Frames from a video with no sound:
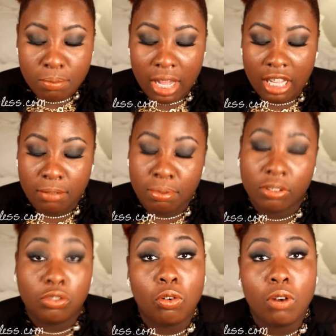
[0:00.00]
But
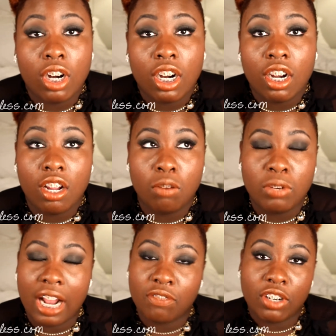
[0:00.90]
before,
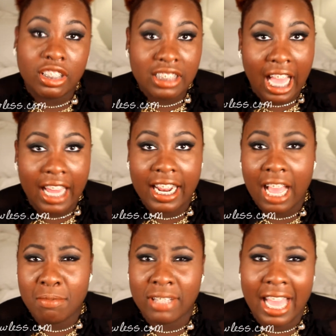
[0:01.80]
when I first got it,
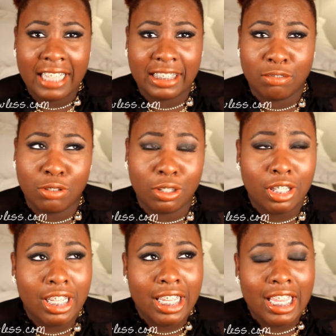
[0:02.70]
I've been asked like, well,
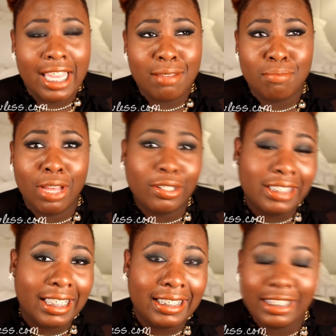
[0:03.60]
it
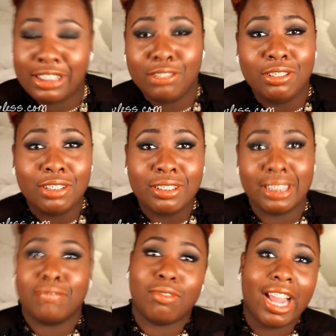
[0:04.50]
melted, did you
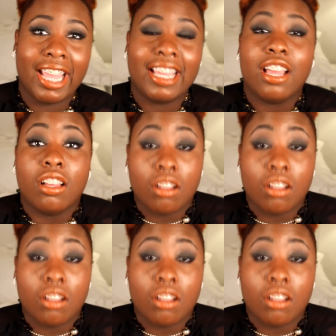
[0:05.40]
use it right?